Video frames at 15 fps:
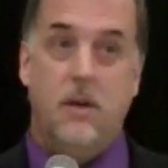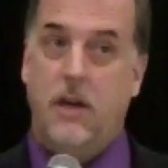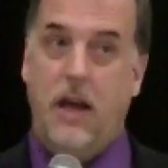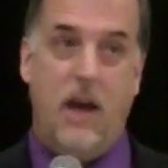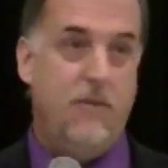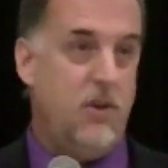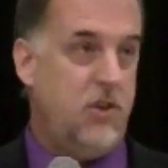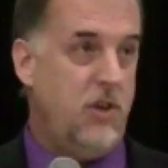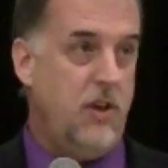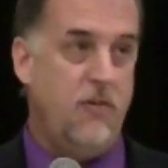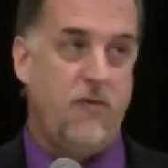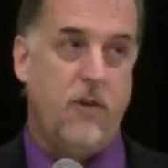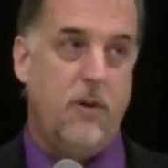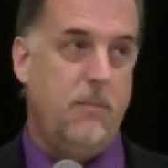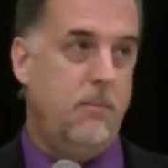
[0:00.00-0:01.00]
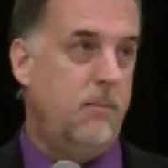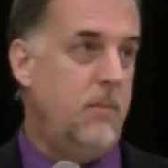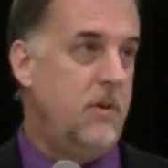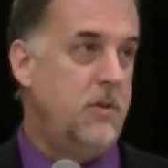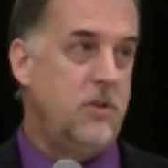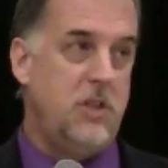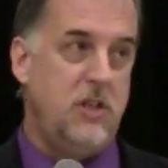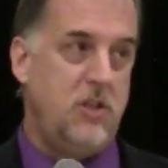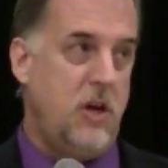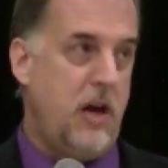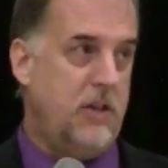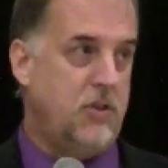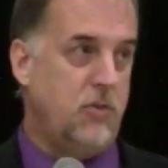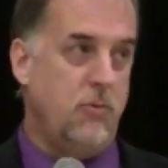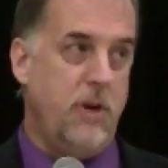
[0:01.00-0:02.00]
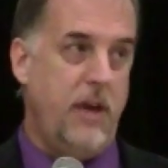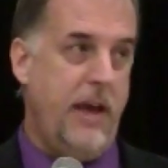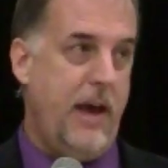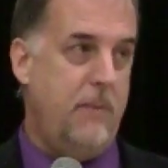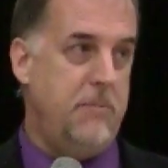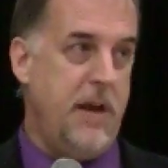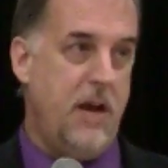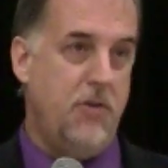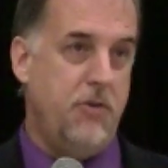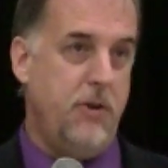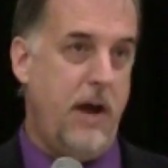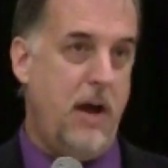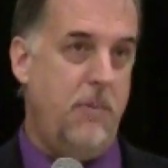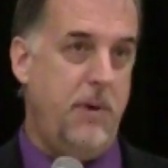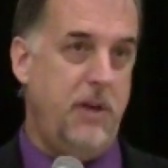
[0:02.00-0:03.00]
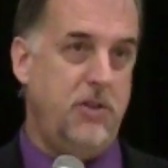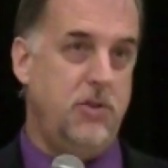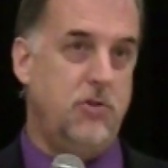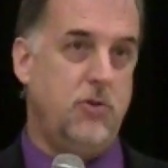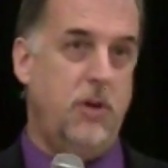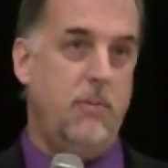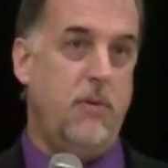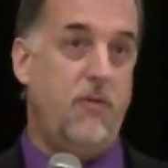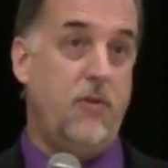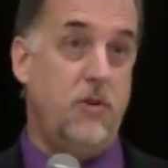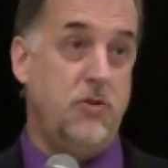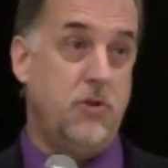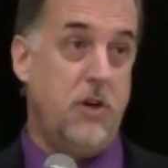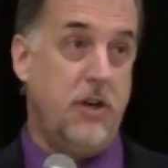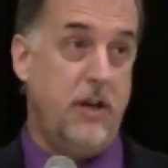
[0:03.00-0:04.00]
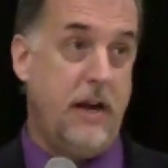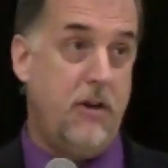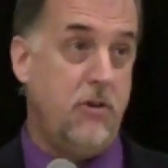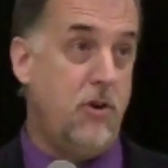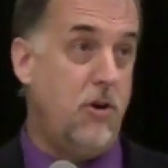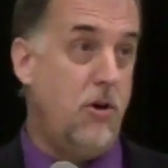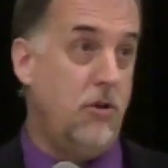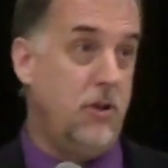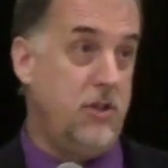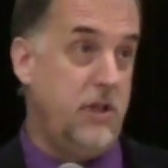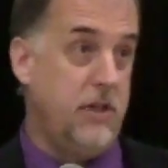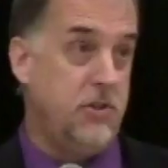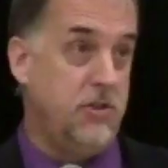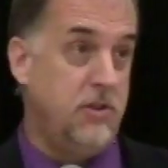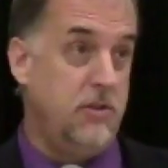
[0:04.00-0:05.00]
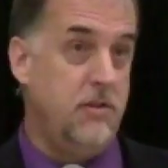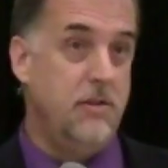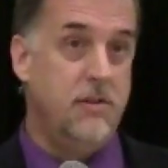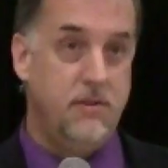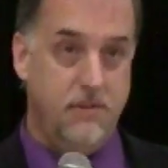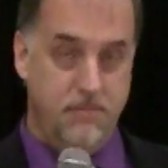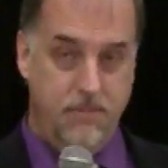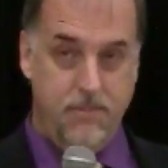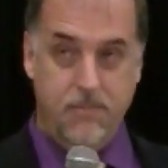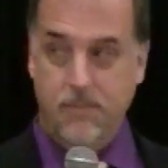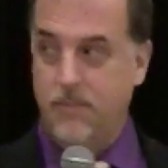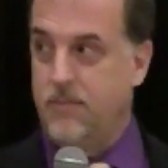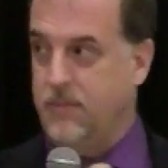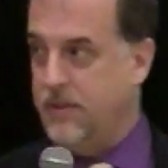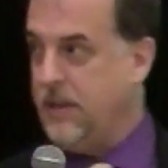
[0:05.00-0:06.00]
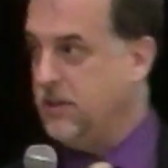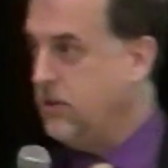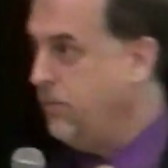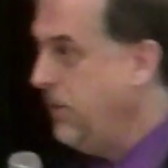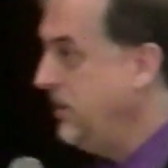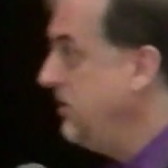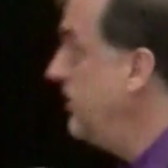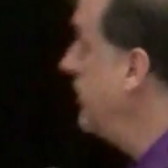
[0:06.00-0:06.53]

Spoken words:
everything from detox or rehab down through outpatient treatment for a drug and alcohol addiction, that's the place you